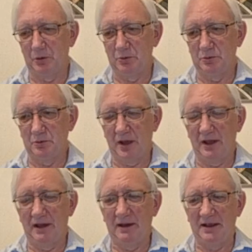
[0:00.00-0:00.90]

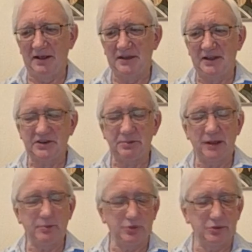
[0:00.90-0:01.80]
So it
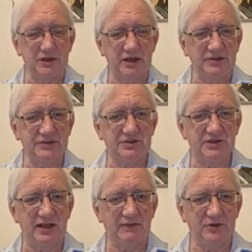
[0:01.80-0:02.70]
has to be a
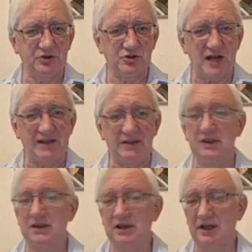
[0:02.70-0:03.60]
broadcast television
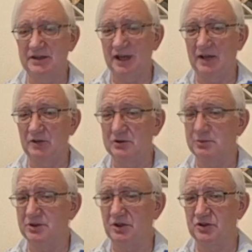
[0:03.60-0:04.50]
channel, and again,
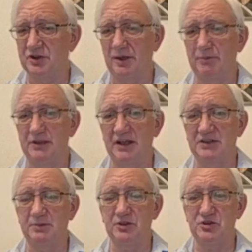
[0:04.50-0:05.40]
not a production
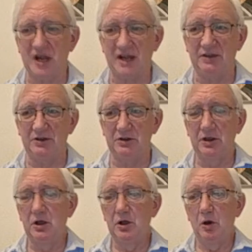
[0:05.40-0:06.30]
company. It has to be a
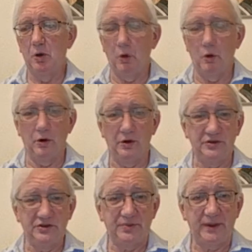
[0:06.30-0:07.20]
channel
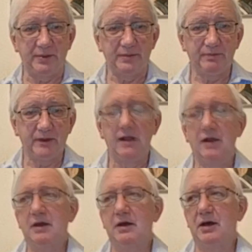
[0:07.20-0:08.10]
or a newspaper.
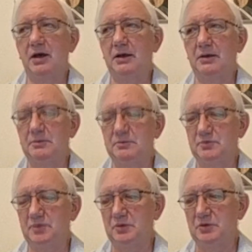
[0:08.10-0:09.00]

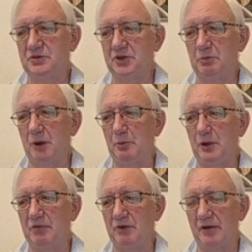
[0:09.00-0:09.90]
So
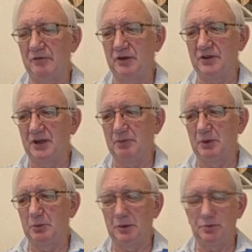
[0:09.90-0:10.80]
when we arrived, for
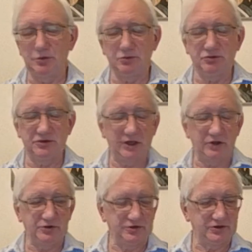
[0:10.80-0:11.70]
example, we brought
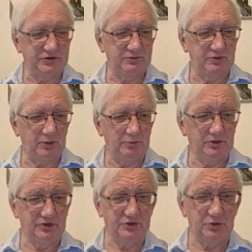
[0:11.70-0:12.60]
credentials
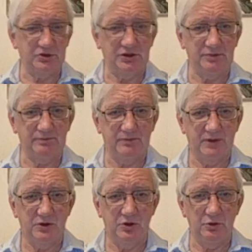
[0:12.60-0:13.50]
from
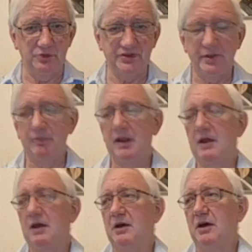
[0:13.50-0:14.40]
Consortium News,